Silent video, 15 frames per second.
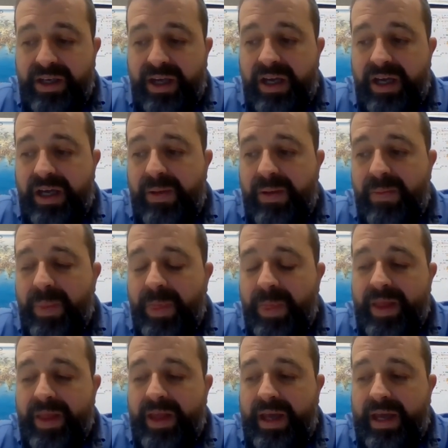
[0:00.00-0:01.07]
In
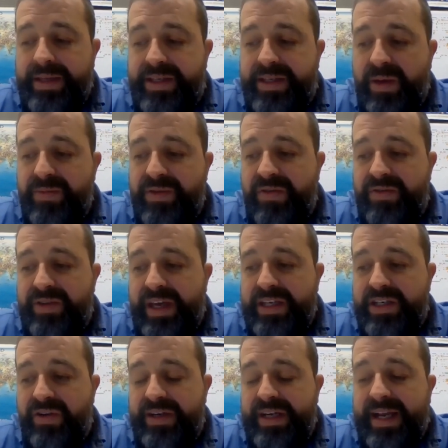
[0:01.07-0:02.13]
terms of
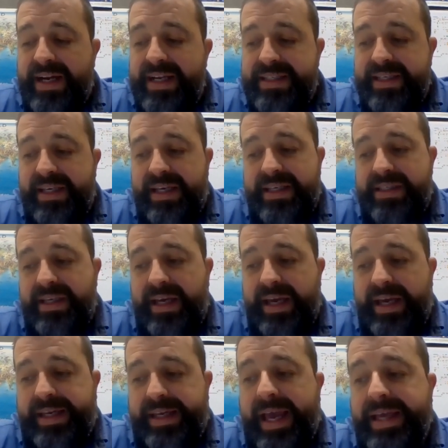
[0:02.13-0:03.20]
data analysis,
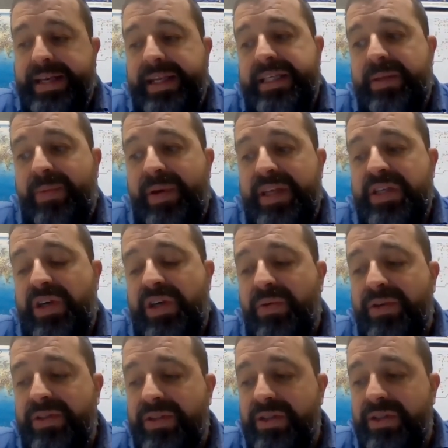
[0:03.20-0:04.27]
again, it depends what you
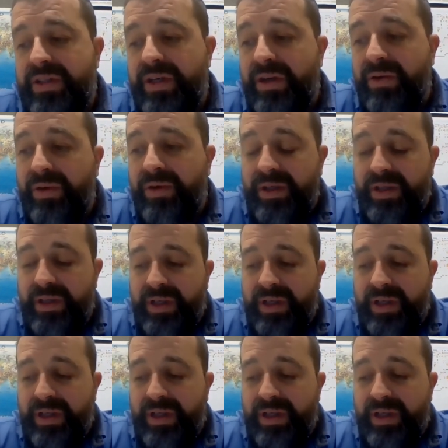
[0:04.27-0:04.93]
want to do.